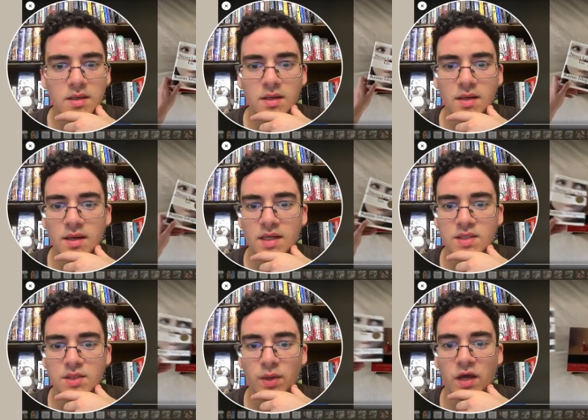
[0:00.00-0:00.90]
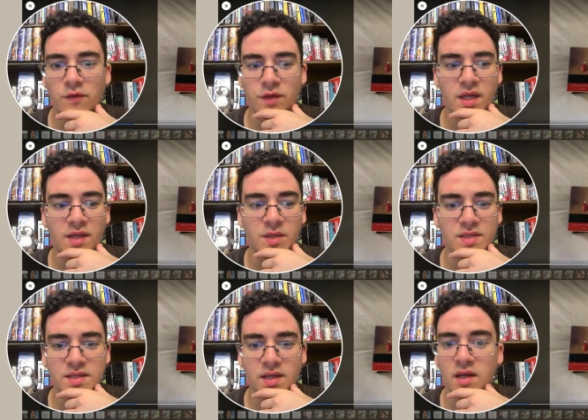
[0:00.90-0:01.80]
Next, we have The
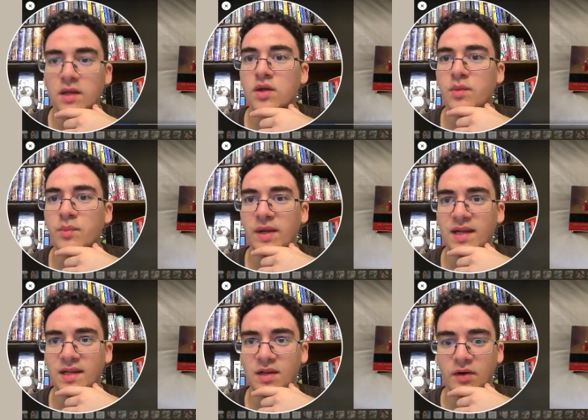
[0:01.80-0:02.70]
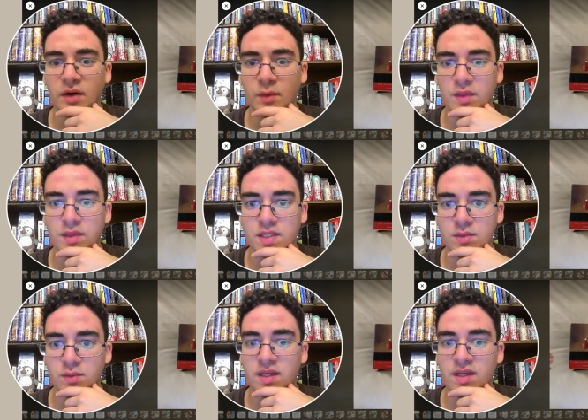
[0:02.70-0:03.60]
Handmaid's Tale. Completely agree with
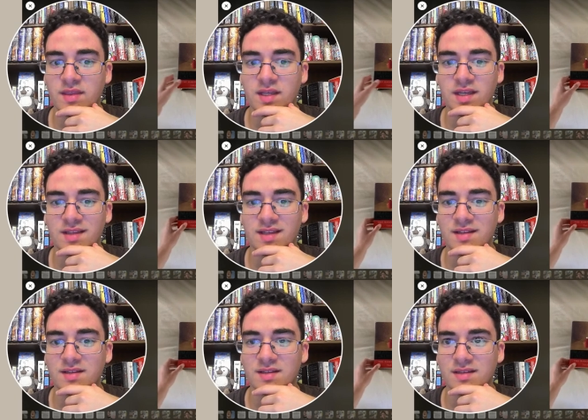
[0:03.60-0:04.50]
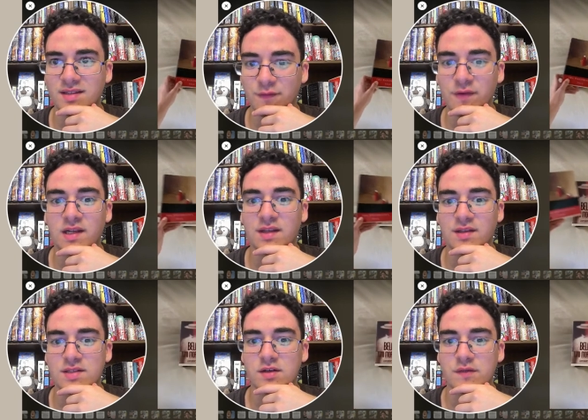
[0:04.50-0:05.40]
this one. I think that it definitely
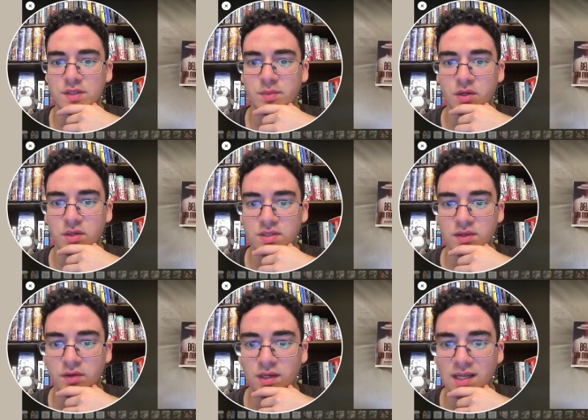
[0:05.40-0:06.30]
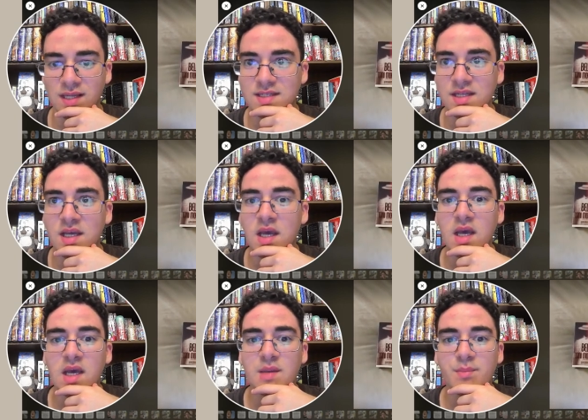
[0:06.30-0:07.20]
deserves to be considered a classic.
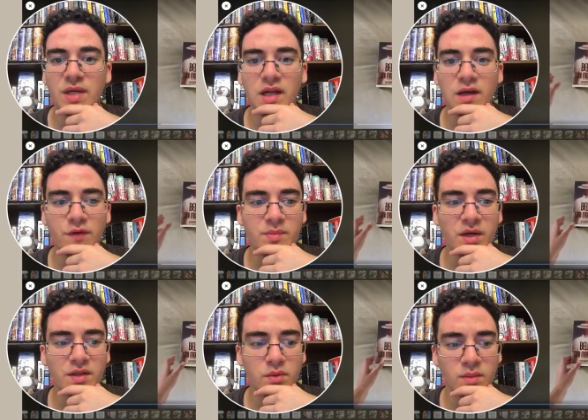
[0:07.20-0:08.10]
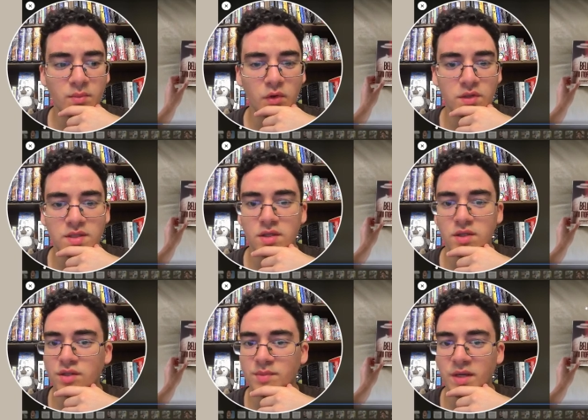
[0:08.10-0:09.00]
Beloved by Toni
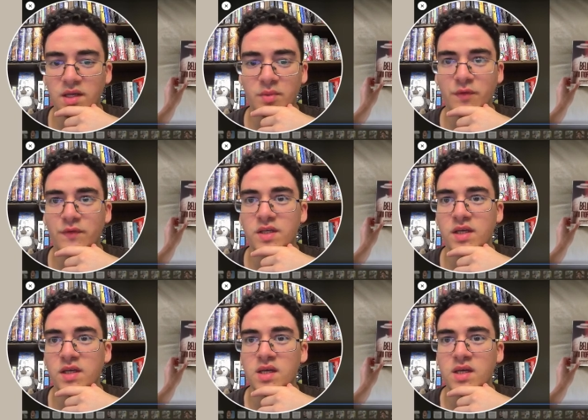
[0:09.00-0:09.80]
Morrison, not my cup of tea.